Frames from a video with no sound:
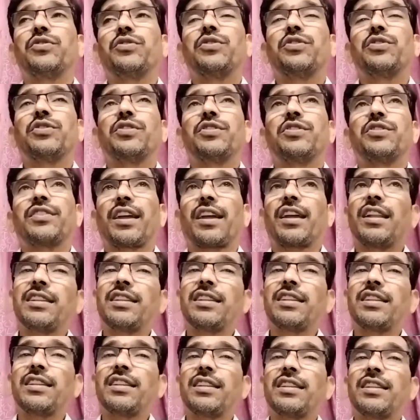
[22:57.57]

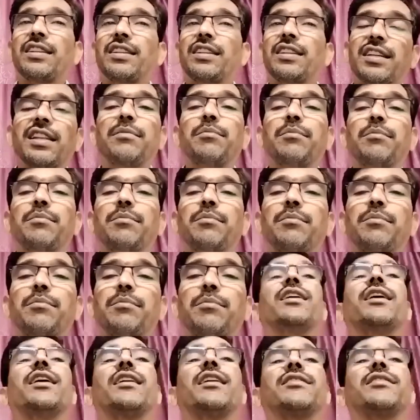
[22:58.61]
psychological
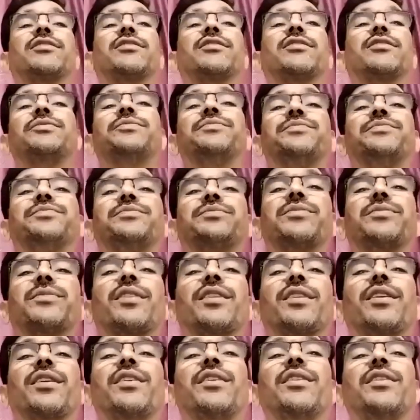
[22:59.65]
imbalance in the body
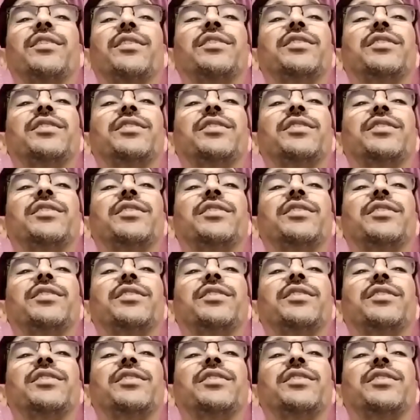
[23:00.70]
also.